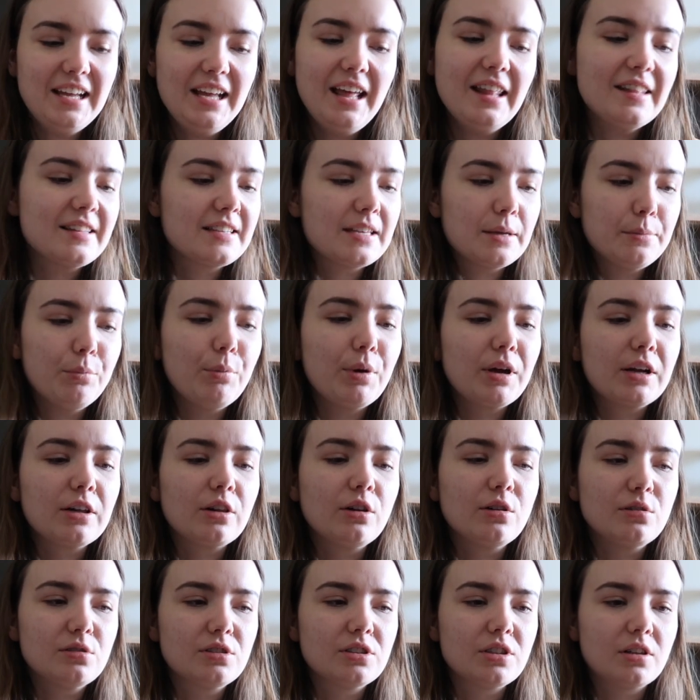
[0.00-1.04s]
And the same, my
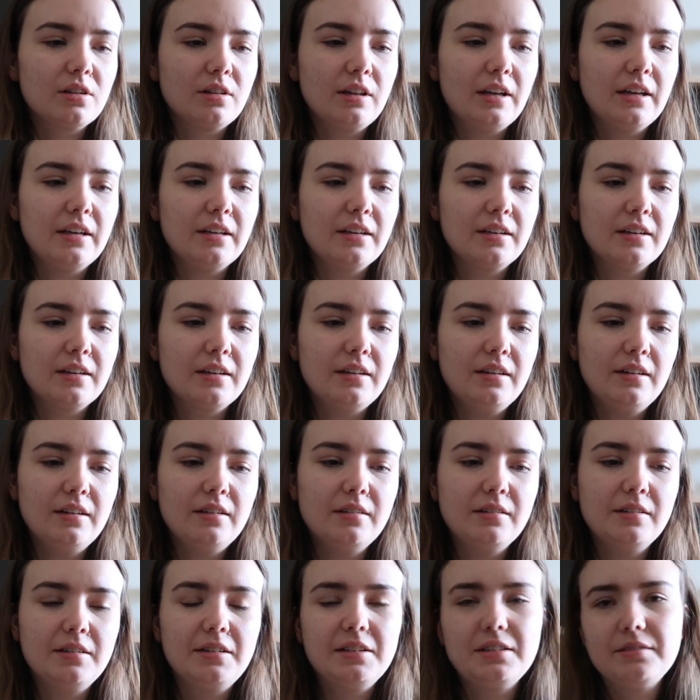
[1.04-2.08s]
clothes are like
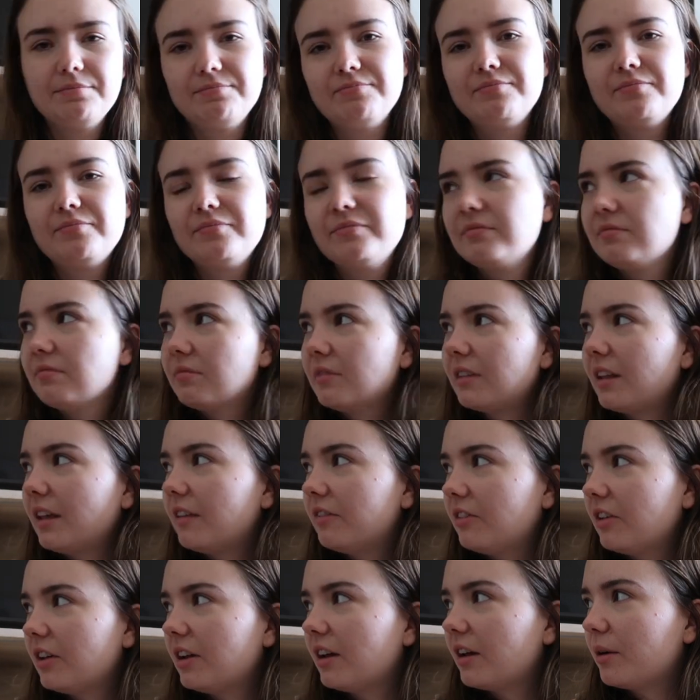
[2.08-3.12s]
well,
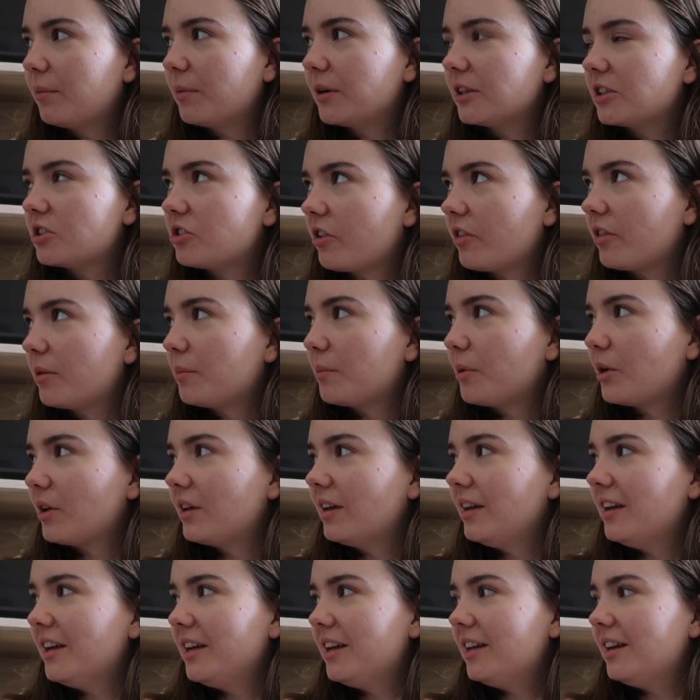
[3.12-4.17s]
they got a bunch on them.
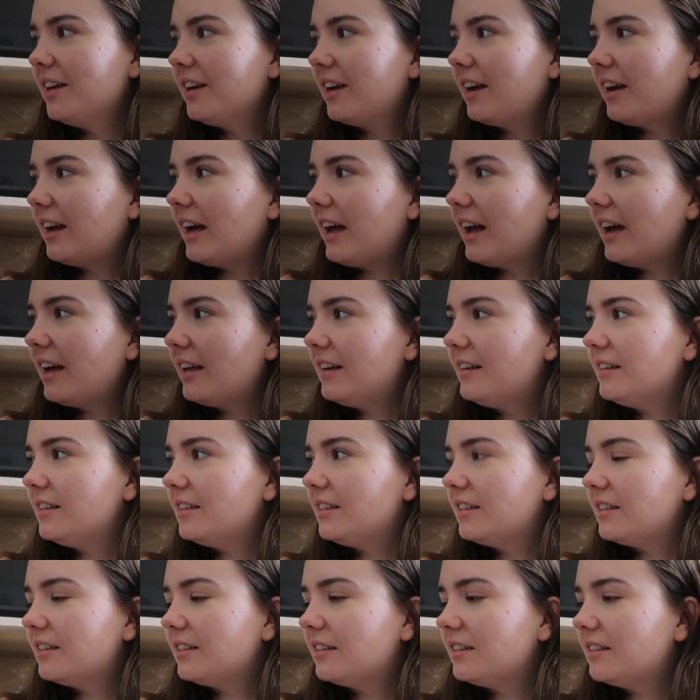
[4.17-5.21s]
I
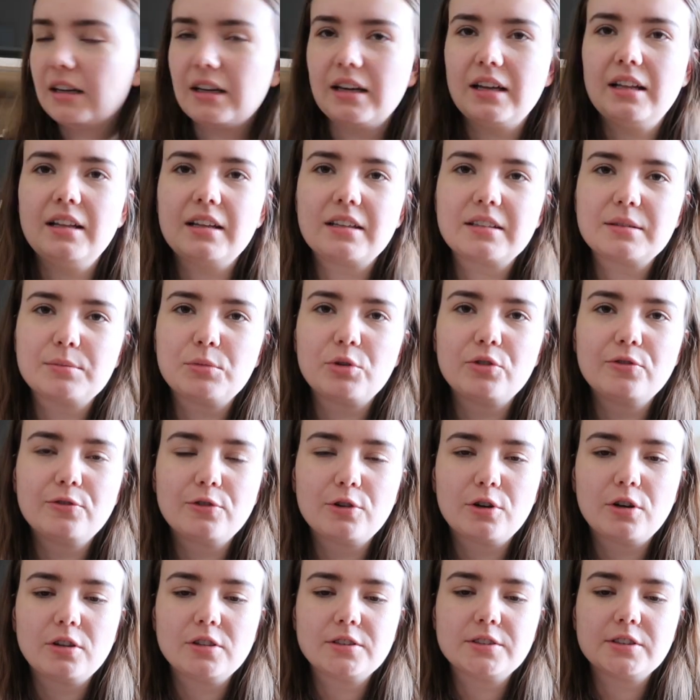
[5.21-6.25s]
had like some
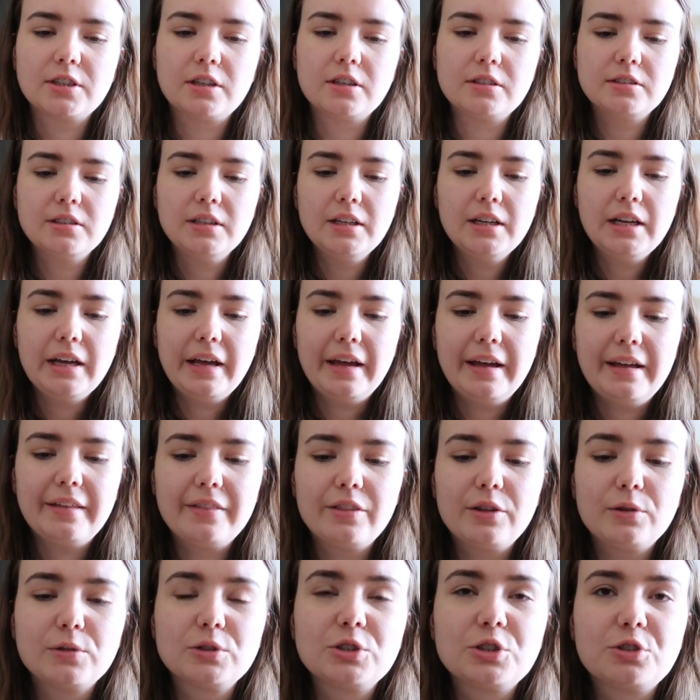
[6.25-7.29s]
overalls on and
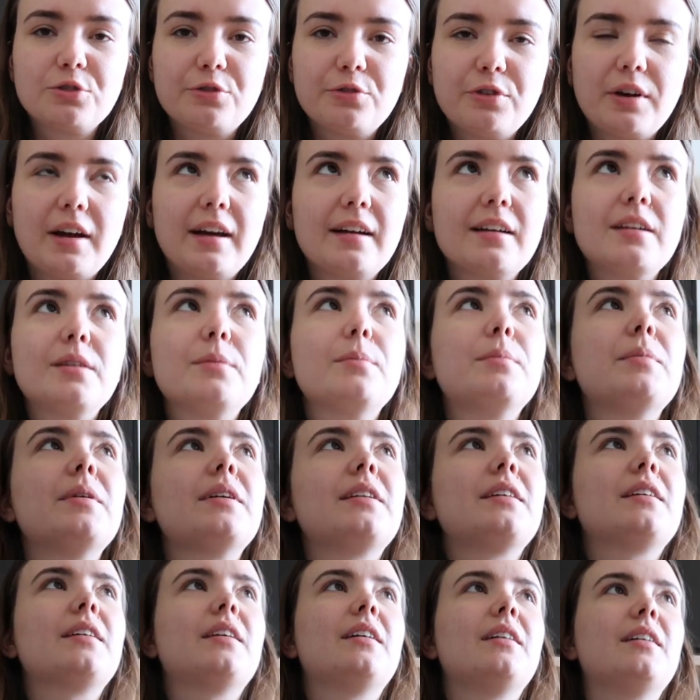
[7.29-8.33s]
those are fine,
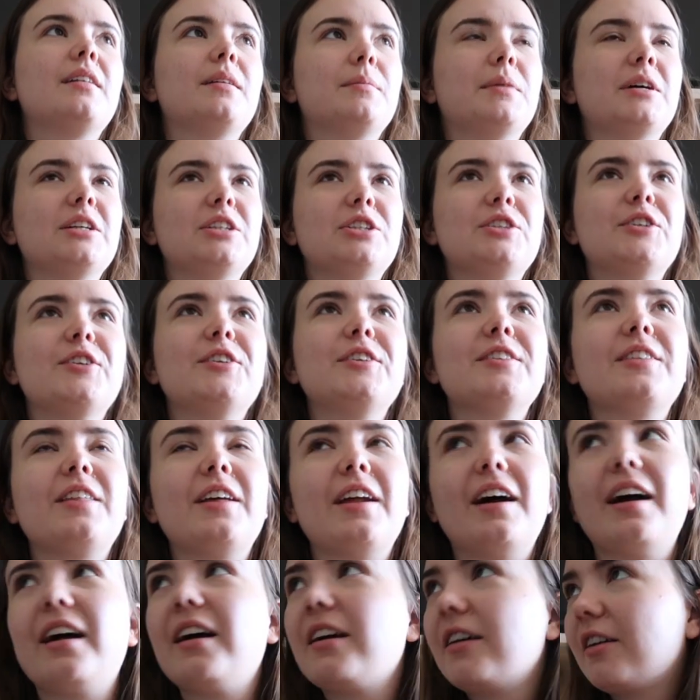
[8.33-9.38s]
but my shirt
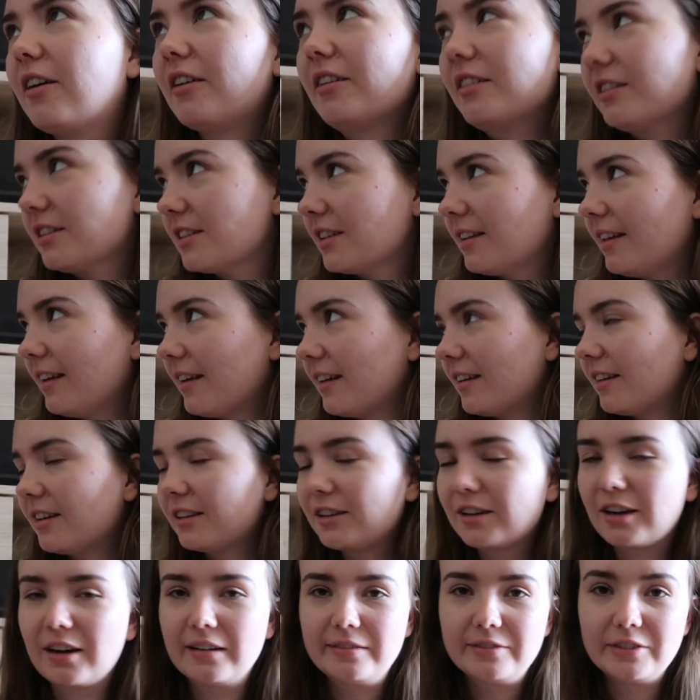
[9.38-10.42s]
that I had on, it's
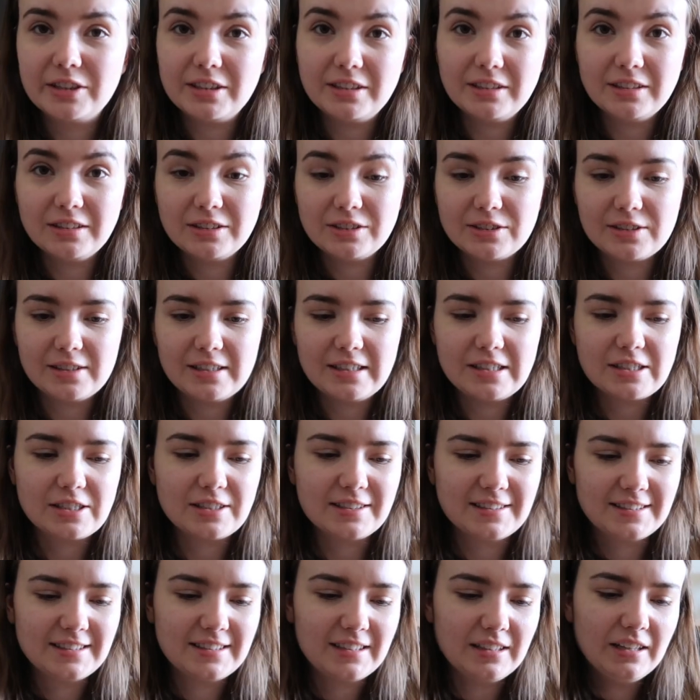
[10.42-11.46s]
like covered in
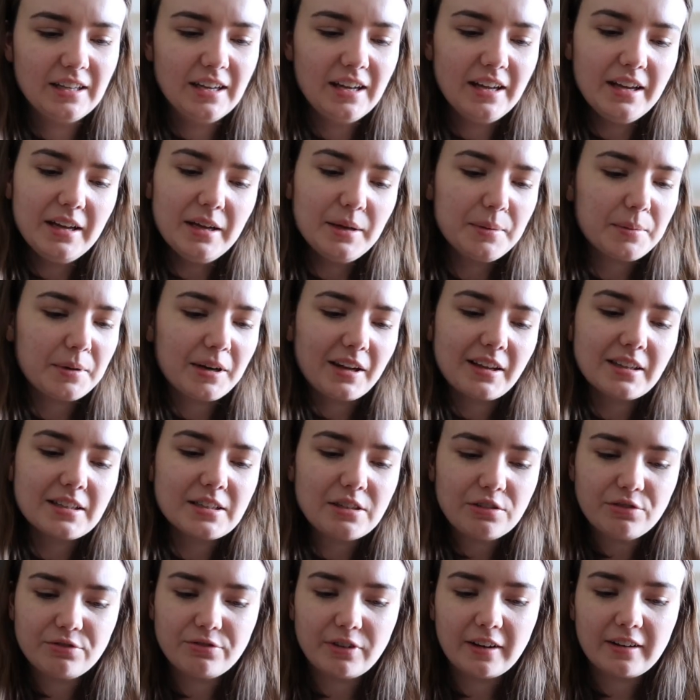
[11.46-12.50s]
insulation still. But I guess
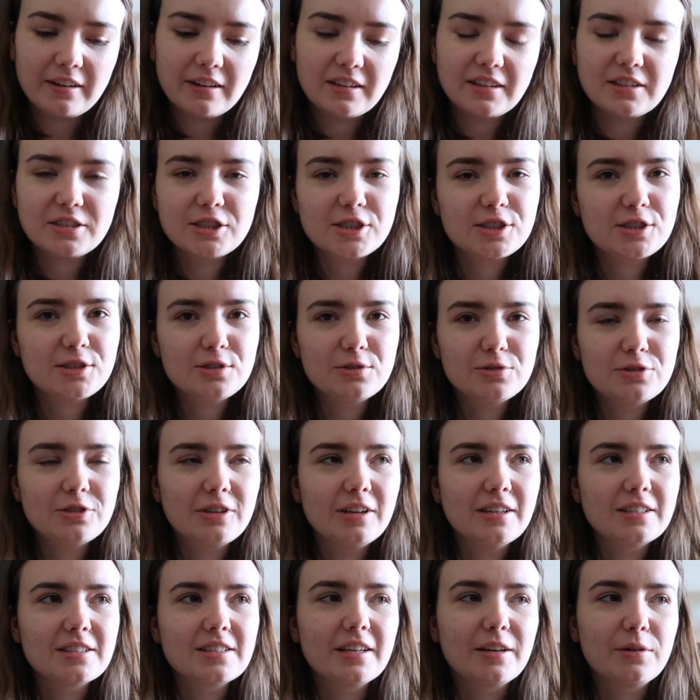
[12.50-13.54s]
it's fine, I can just use it
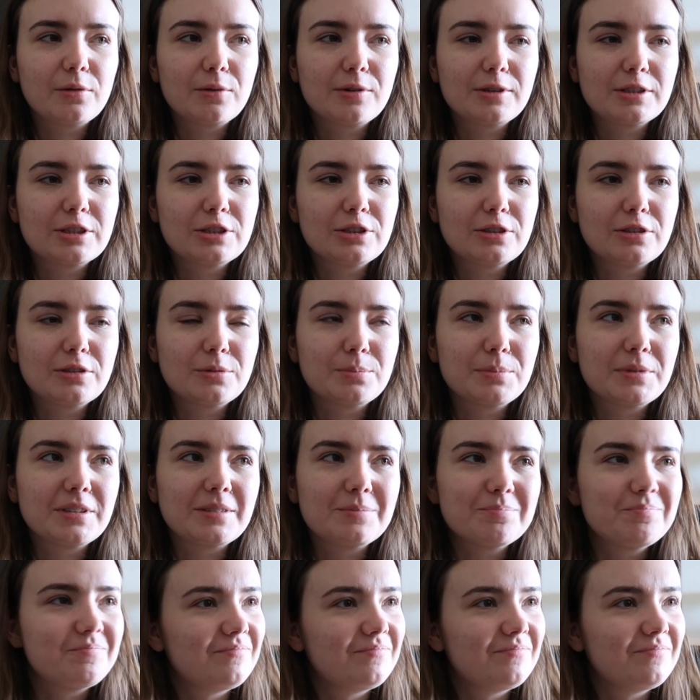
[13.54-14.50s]
as like work shirt, but